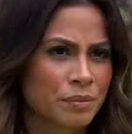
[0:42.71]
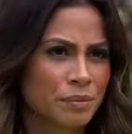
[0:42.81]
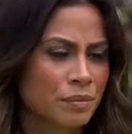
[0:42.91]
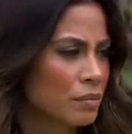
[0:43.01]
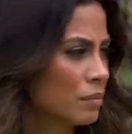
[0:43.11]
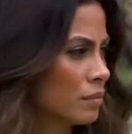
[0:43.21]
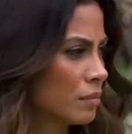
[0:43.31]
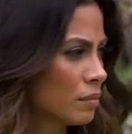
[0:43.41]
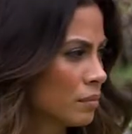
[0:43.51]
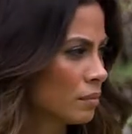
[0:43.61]

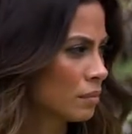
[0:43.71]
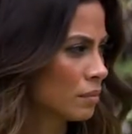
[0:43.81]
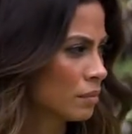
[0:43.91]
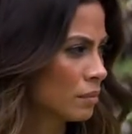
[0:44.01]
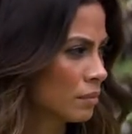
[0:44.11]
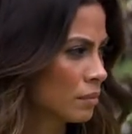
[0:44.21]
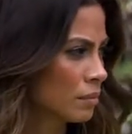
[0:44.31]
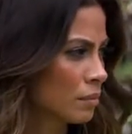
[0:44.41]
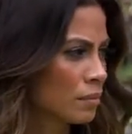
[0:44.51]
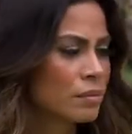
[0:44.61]

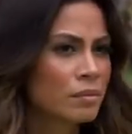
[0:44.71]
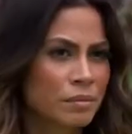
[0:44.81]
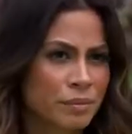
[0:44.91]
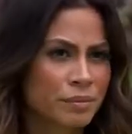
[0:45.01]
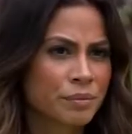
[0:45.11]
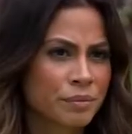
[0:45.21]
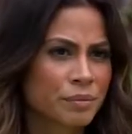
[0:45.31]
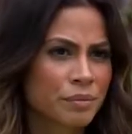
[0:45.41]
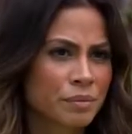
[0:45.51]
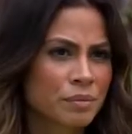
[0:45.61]

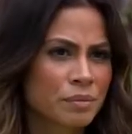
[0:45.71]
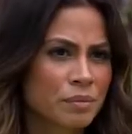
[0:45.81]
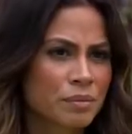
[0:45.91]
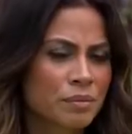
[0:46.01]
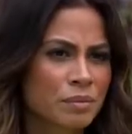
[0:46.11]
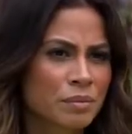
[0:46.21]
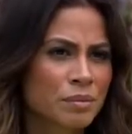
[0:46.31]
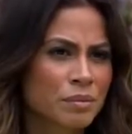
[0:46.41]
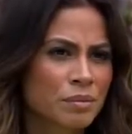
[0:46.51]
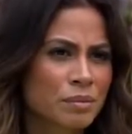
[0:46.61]

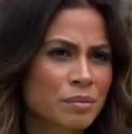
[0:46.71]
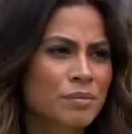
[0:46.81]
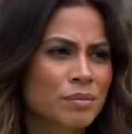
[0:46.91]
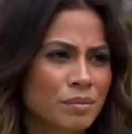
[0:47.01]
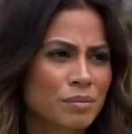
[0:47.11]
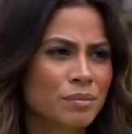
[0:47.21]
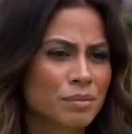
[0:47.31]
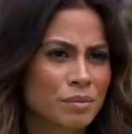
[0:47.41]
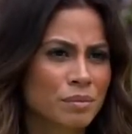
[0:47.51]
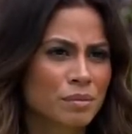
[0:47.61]

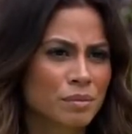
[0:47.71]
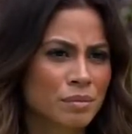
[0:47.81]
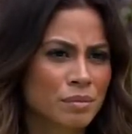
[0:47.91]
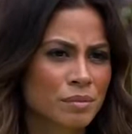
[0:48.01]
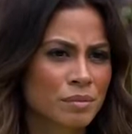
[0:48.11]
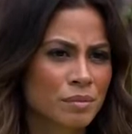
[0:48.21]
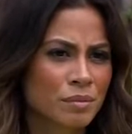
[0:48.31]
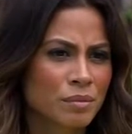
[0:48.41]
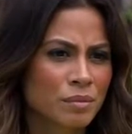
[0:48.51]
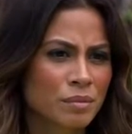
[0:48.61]

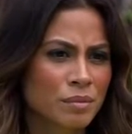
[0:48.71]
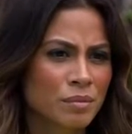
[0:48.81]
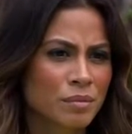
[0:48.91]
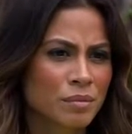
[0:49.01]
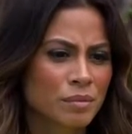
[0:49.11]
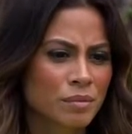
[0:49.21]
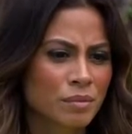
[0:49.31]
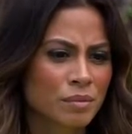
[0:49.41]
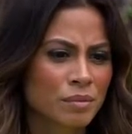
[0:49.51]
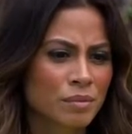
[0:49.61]

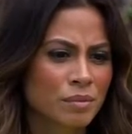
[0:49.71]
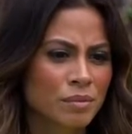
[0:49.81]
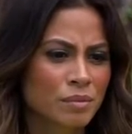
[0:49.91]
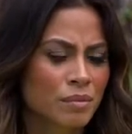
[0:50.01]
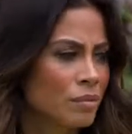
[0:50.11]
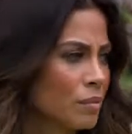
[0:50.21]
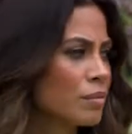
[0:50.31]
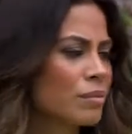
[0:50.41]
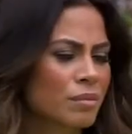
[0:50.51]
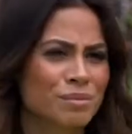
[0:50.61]
(not speaking)